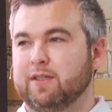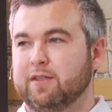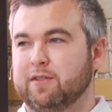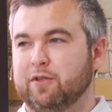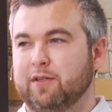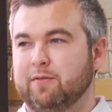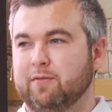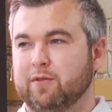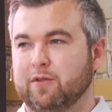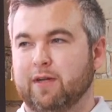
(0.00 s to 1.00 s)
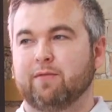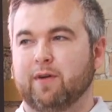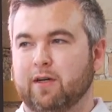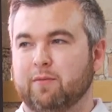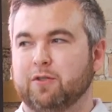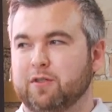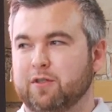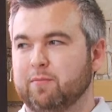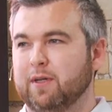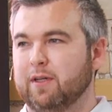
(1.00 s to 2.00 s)
industry. So they're very much
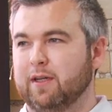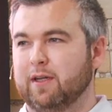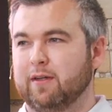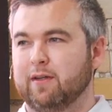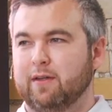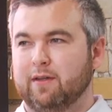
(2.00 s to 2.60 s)
into building,